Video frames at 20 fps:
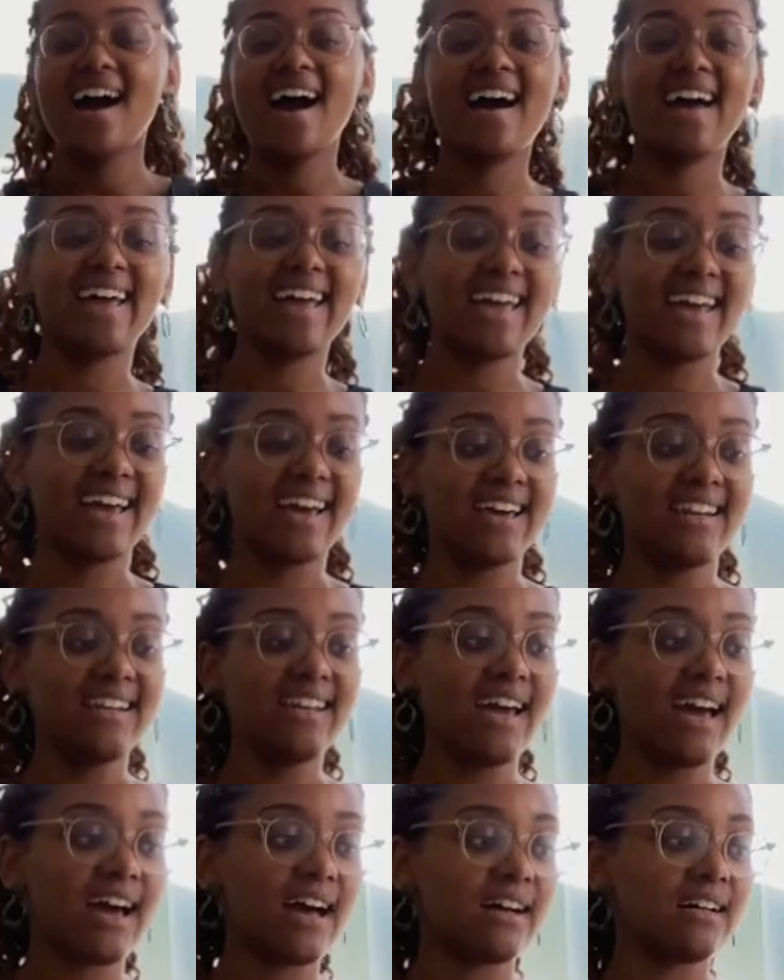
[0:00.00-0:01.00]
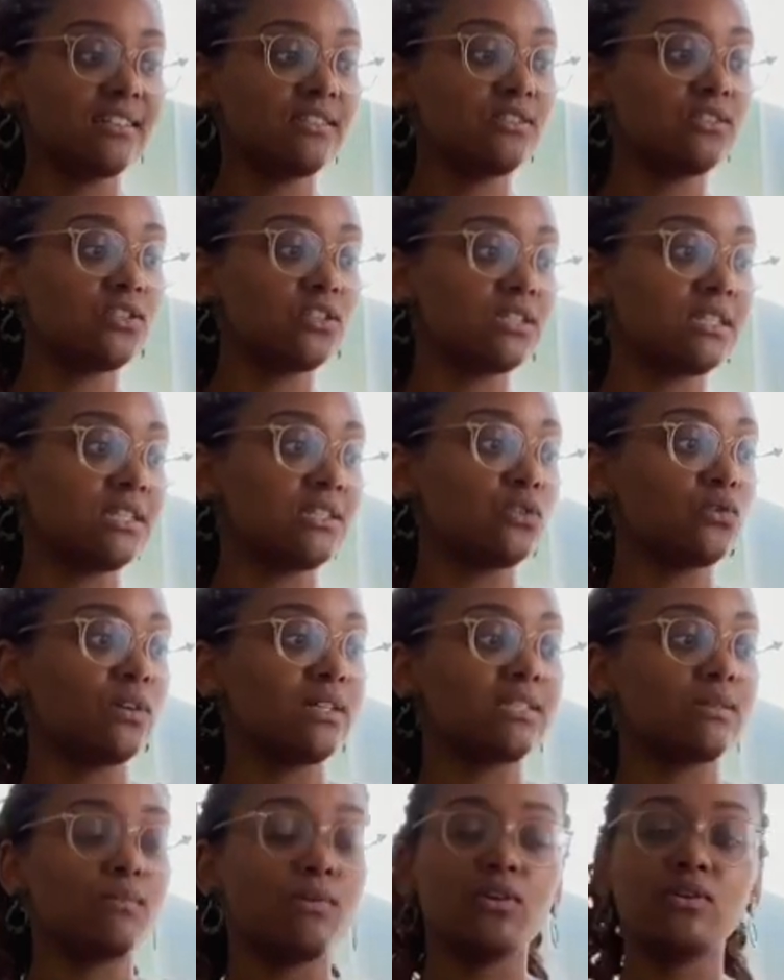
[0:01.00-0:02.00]
And yeah, just enjoy
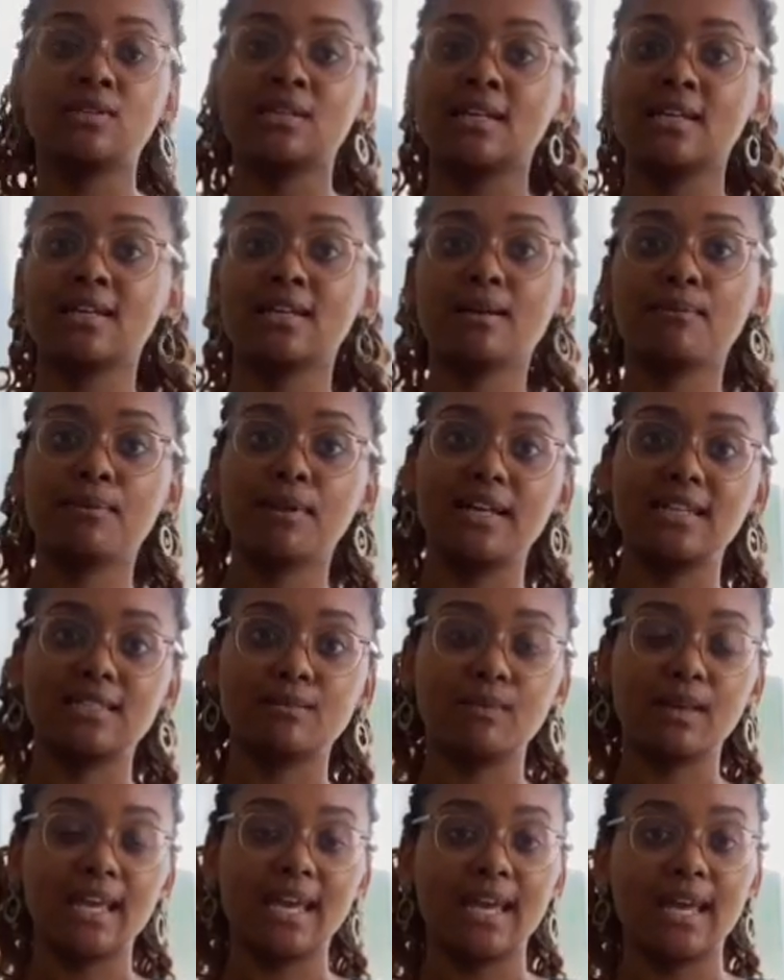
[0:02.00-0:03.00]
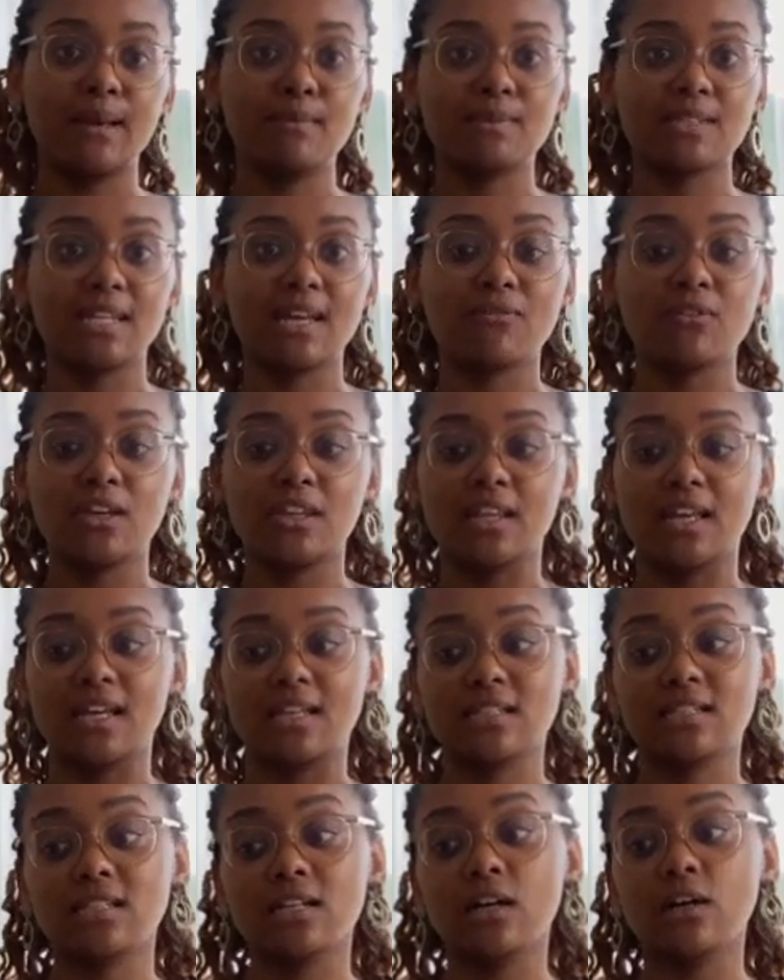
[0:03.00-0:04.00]
some music, play some games and everything.
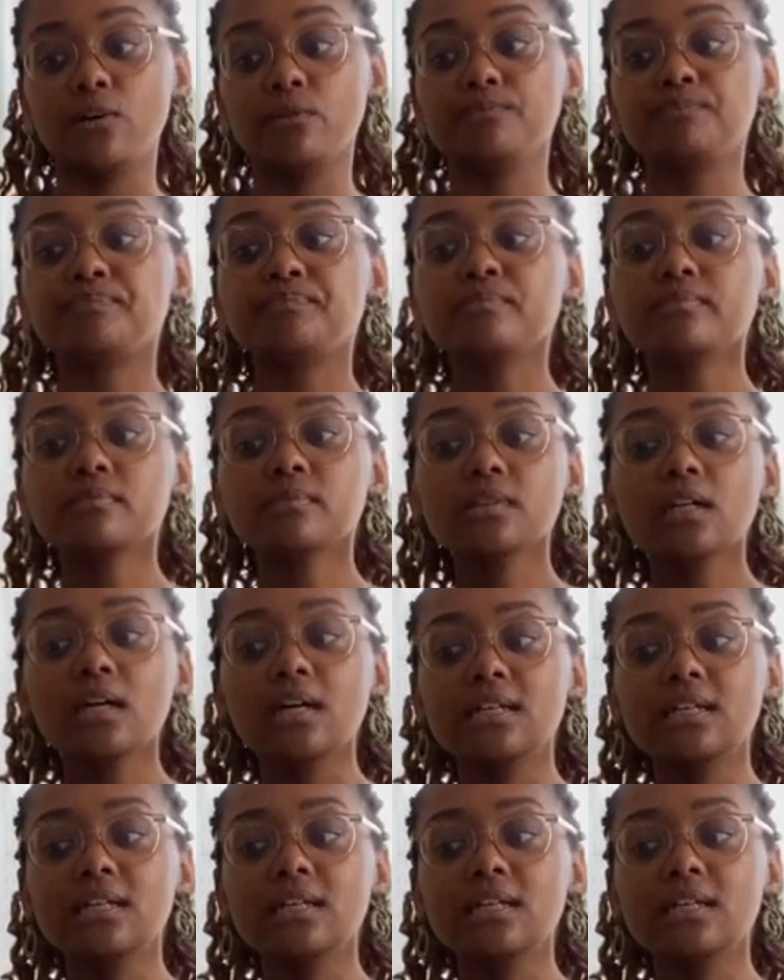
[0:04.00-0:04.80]
So this